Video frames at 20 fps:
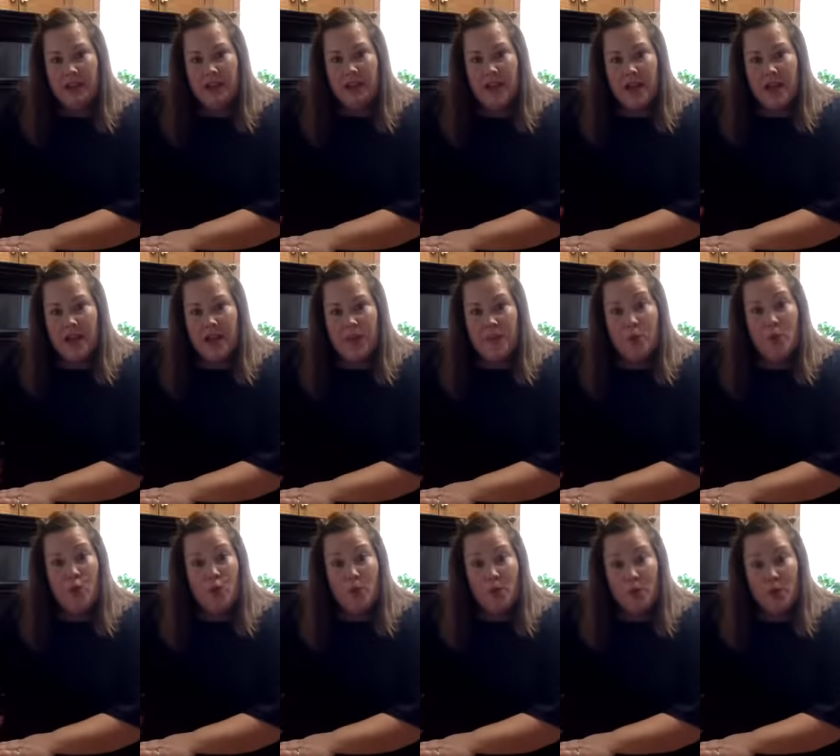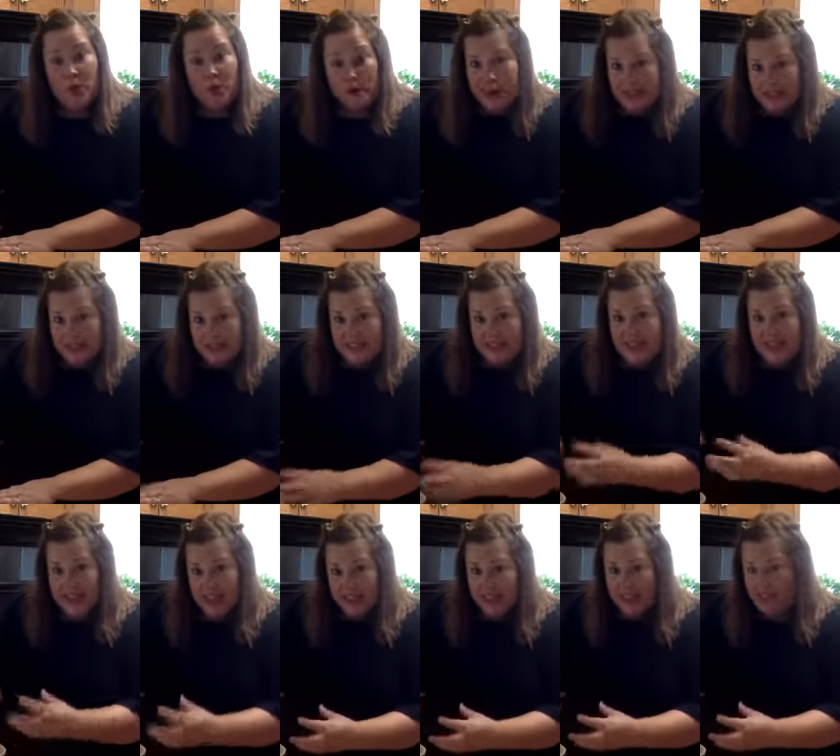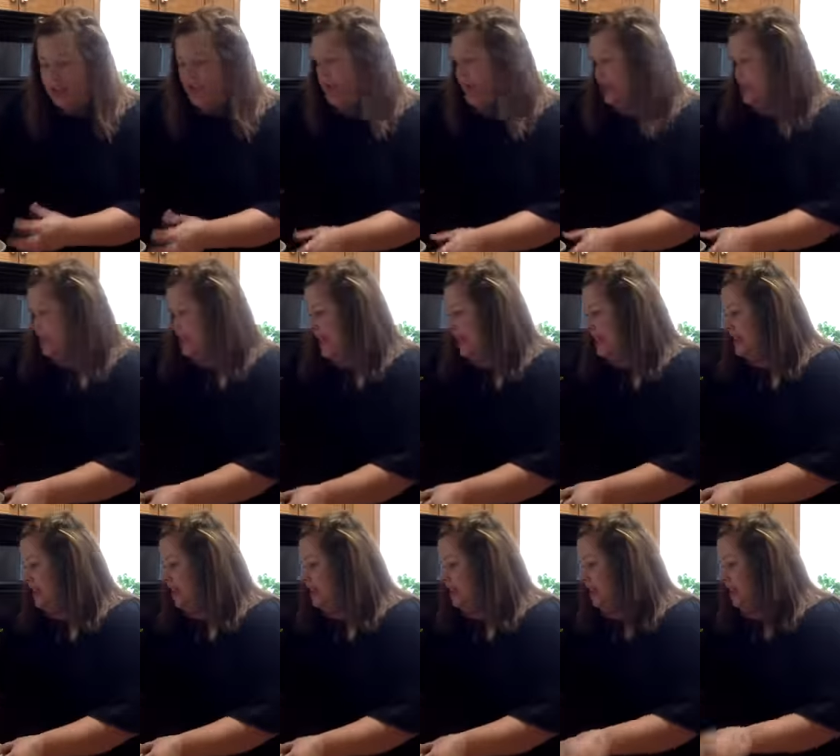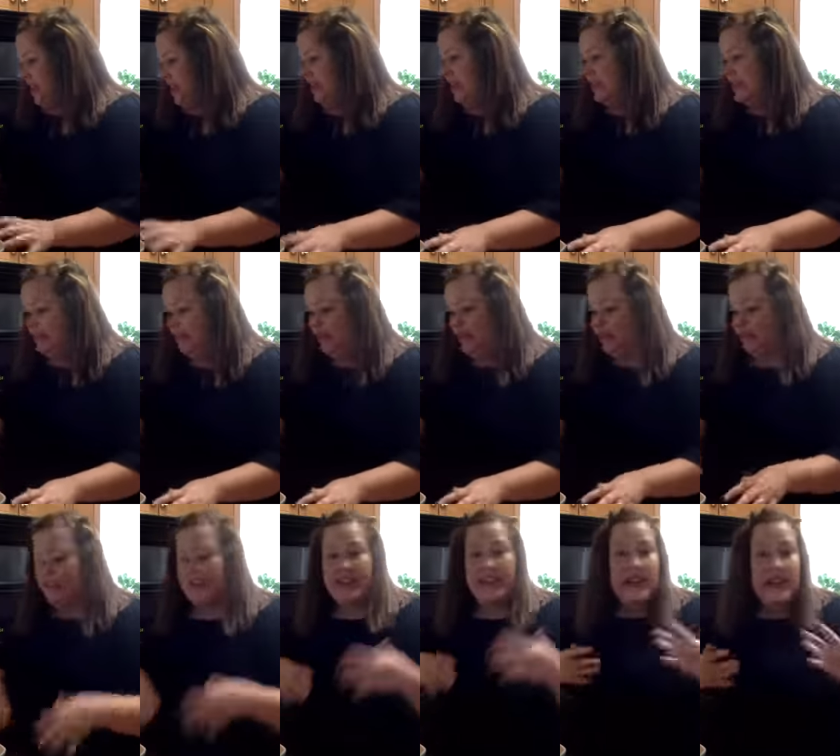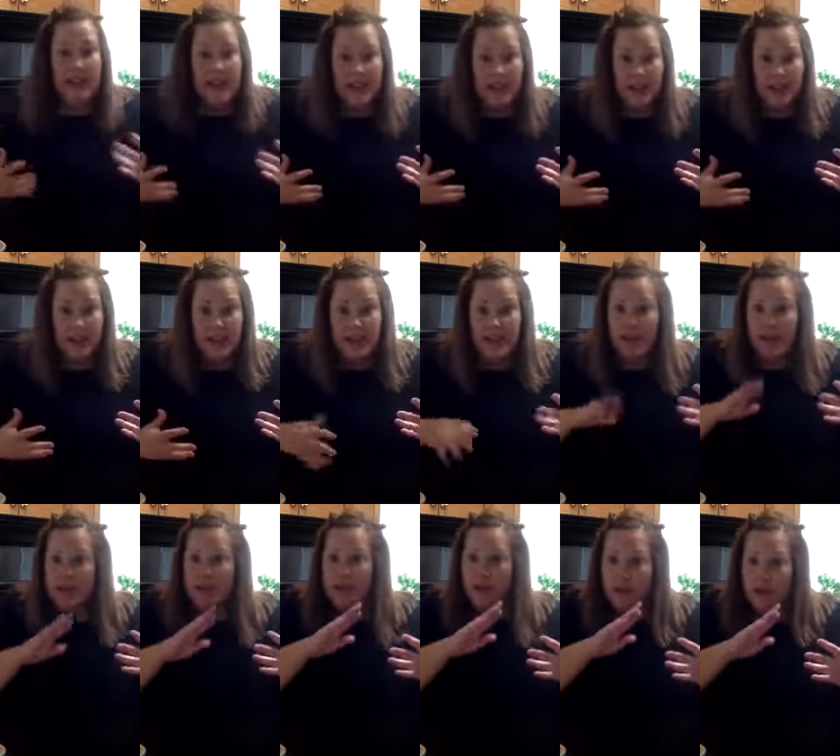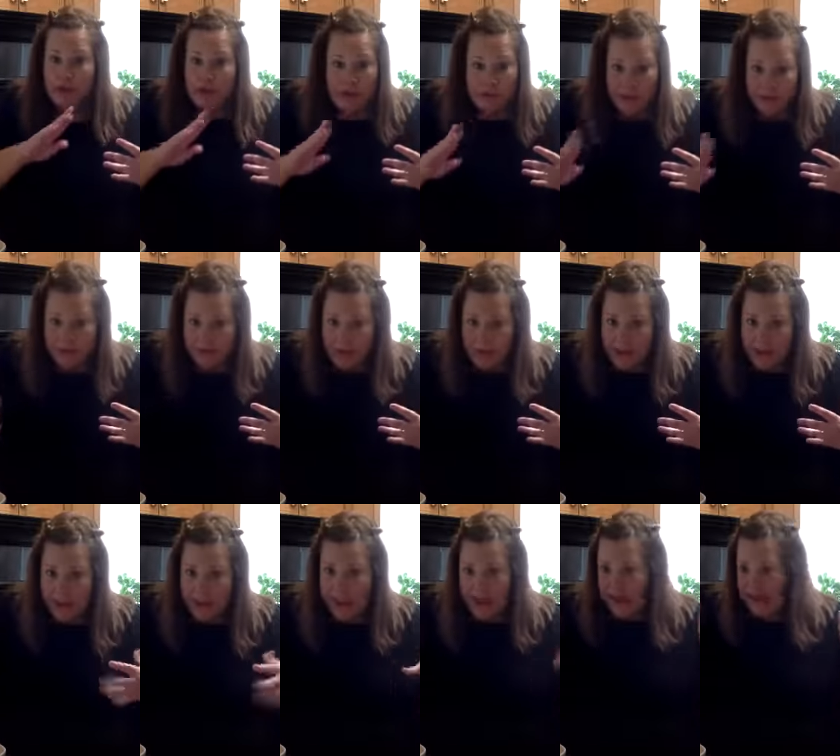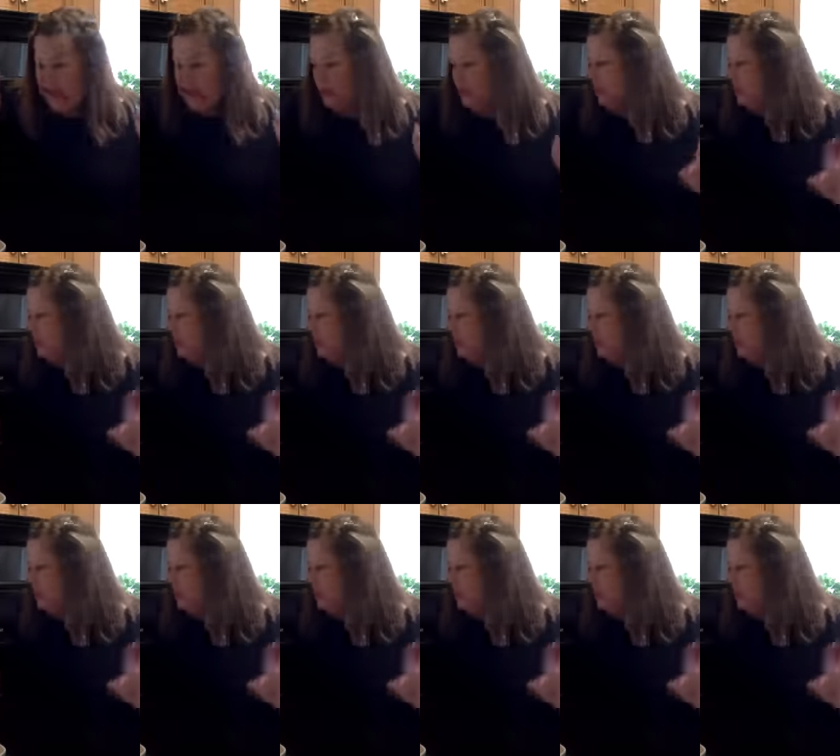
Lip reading: all-purpose, heavy-duty pan to make these burgers. And again, you can make them in anything.